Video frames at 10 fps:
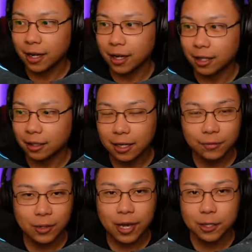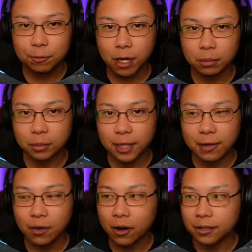a lot of you guys probably
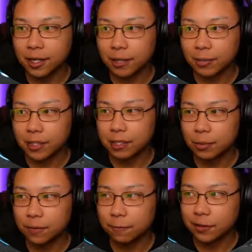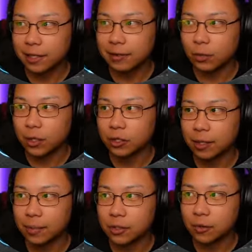have Artak because he was a free giveaway
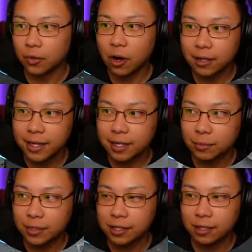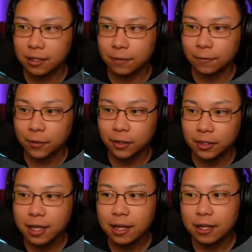champion. So if your Artak has been sitting in your vault,
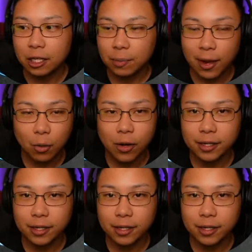you might want to